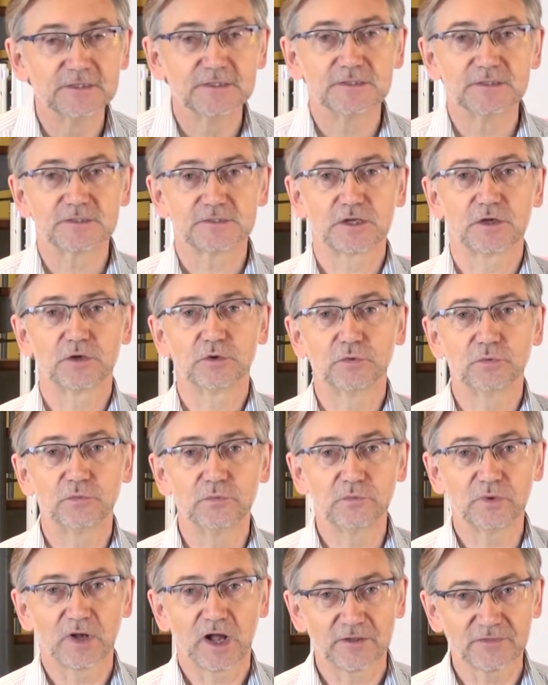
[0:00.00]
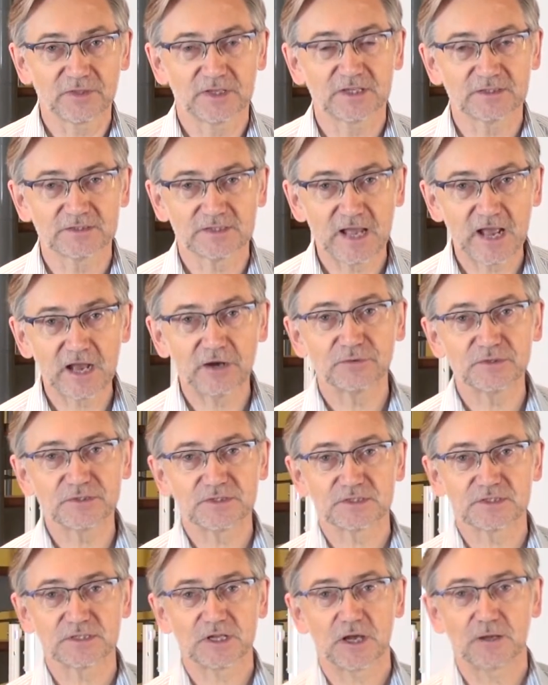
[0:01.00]
So I think now is
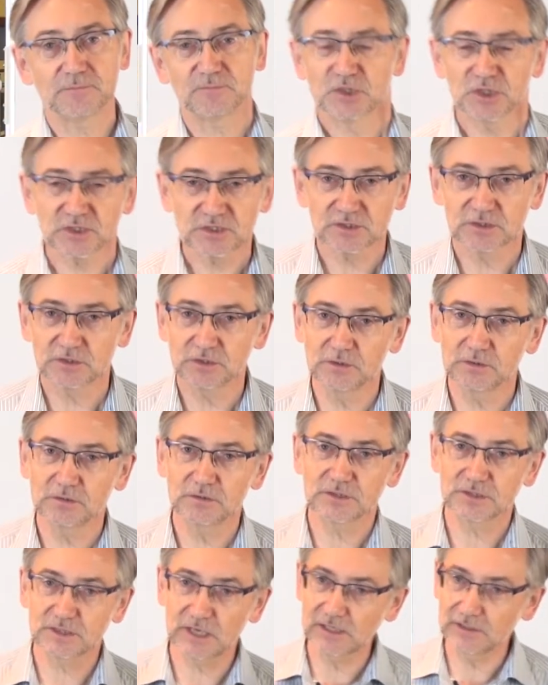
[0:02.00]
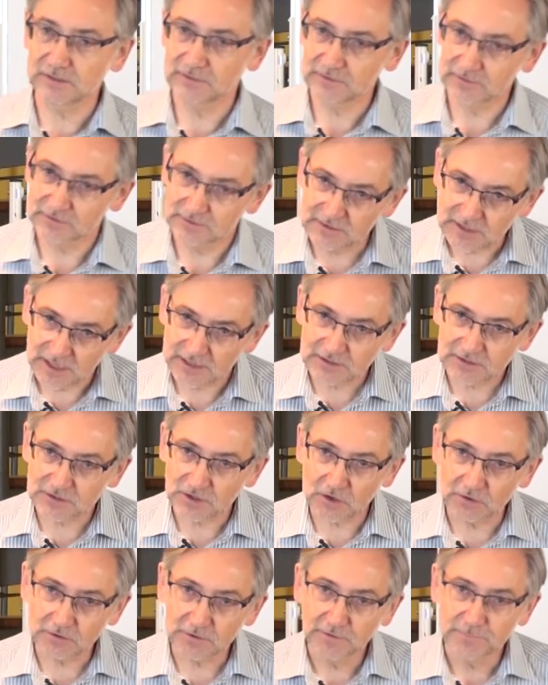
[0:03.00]
the time just to take
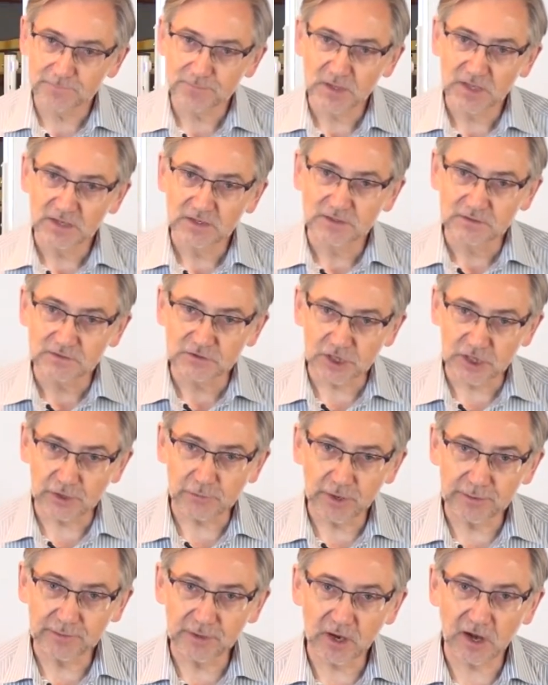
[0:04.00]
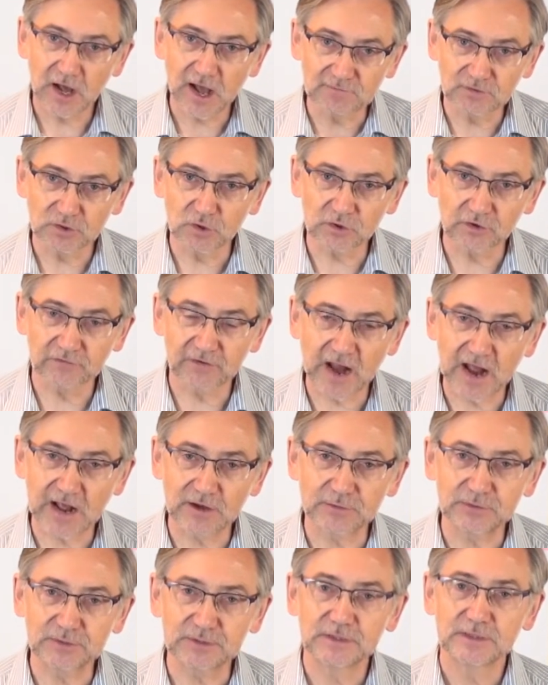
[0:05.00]
stock, check where we are, have a look
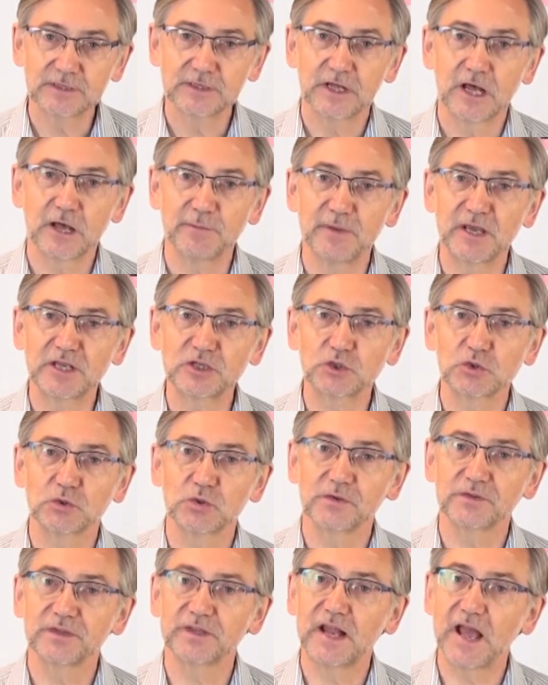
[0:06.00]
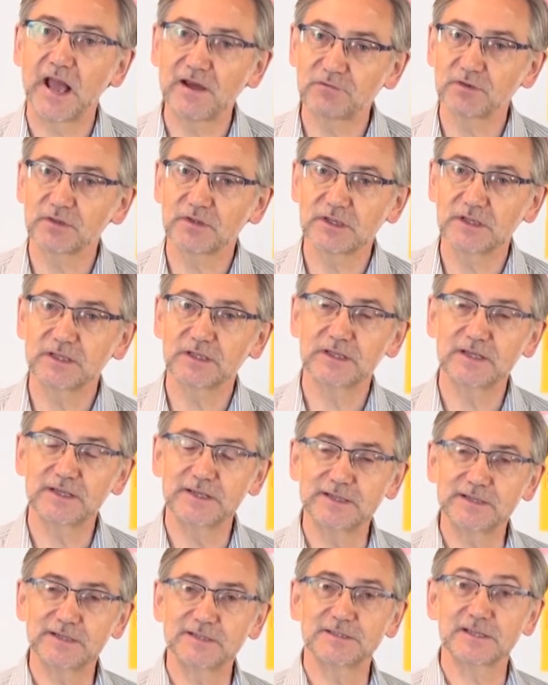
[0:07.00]
around, and make sure that everything
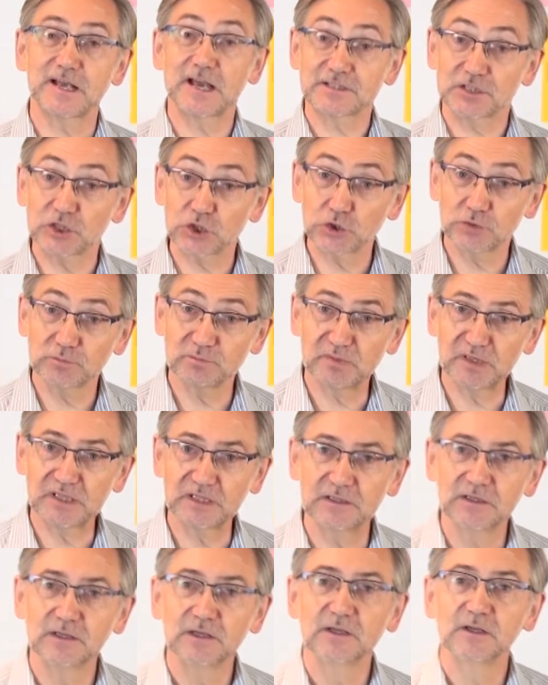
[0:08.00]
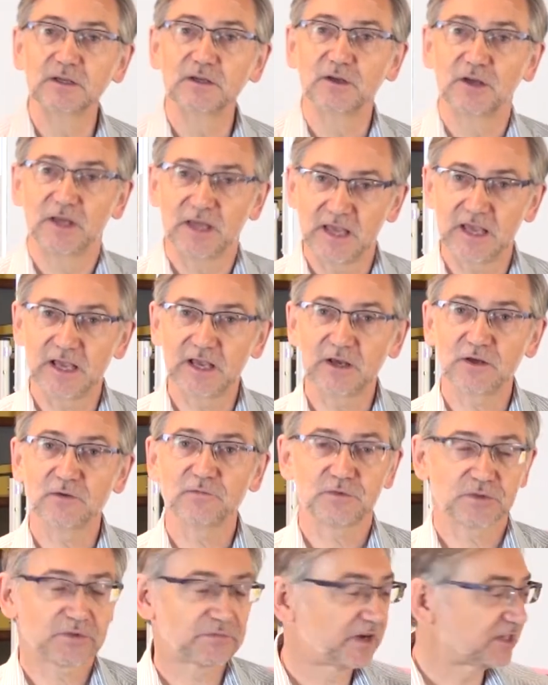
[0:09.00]
is as it should be here
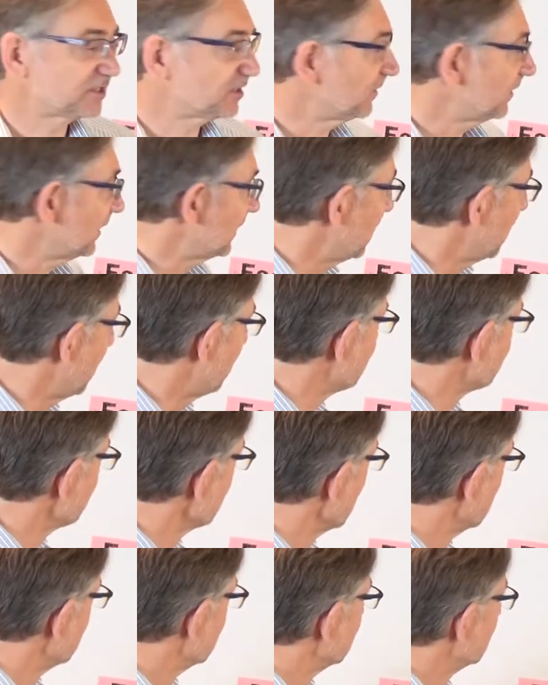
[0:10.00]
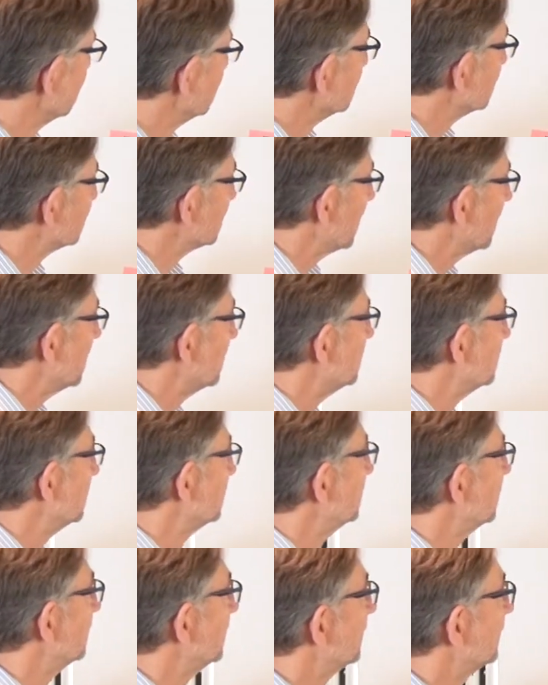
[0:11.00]
for the rest of the year.
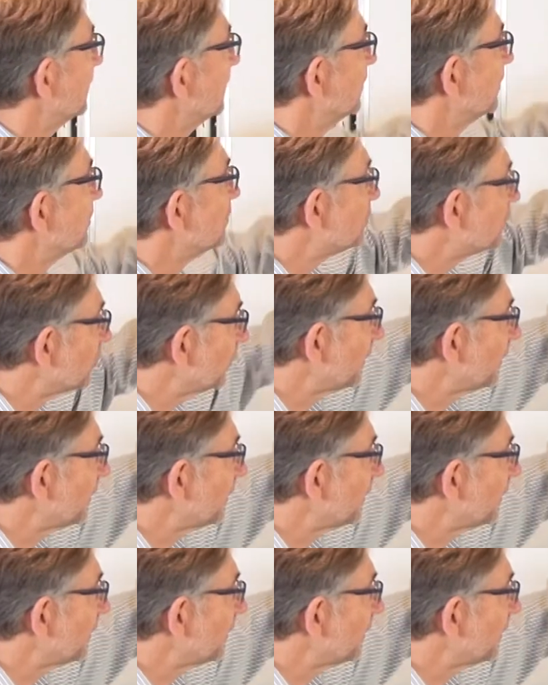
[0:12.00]
So do